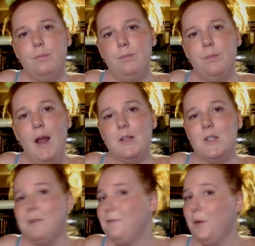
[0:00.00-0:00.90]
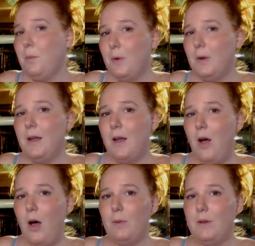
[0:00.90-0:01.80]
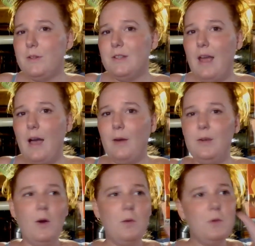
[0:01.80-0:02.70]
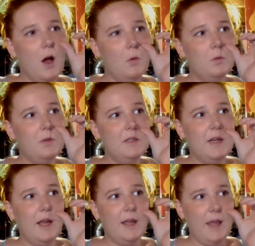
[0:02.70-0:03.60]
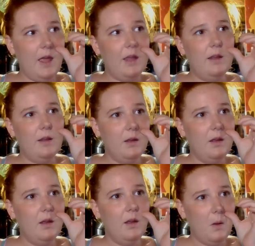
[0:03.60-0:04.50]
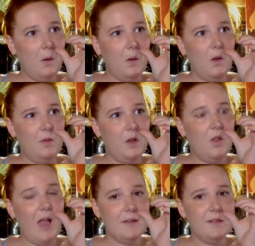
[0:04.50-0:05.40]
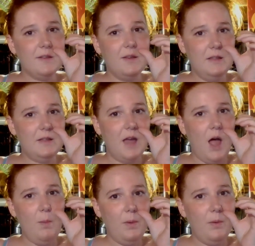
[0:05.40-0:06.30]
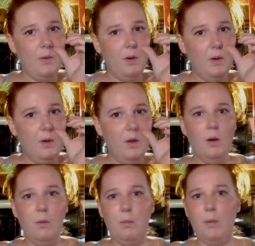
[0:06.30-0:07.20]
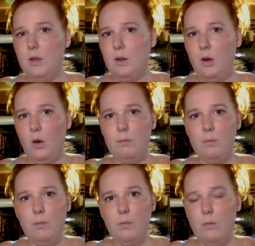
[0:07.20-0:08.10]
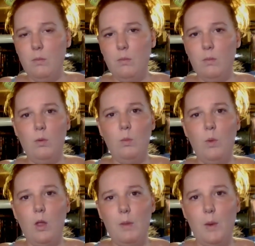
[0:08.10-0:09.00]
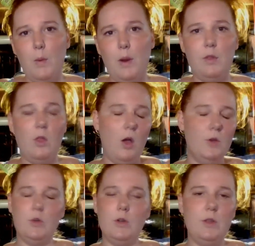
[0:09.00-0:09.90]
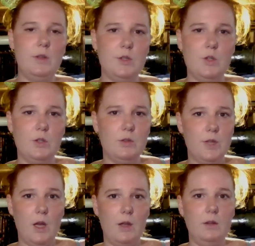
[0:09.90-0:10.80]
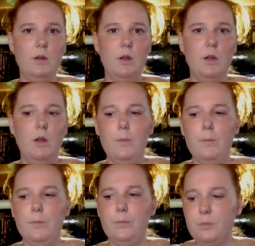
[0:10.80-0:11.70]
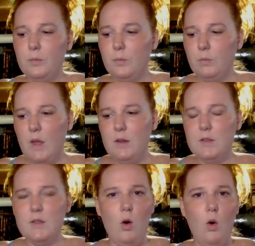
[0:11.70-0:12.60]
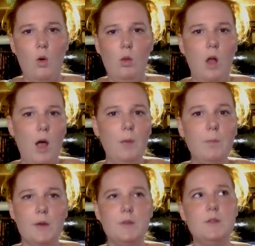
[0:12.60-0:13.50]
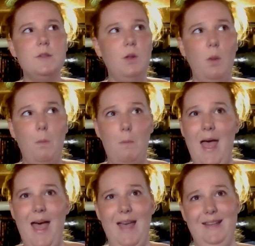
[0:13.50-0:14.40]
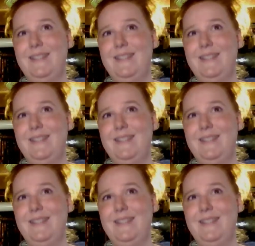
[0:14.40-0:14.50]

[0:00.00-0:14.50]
But I actually feel pretty accomplished now, you know, not only did I get the glass cleaned up, but you know, I'm well on my way with laundry. The dishes are done. And it's not a whole lot. My house is still a mess.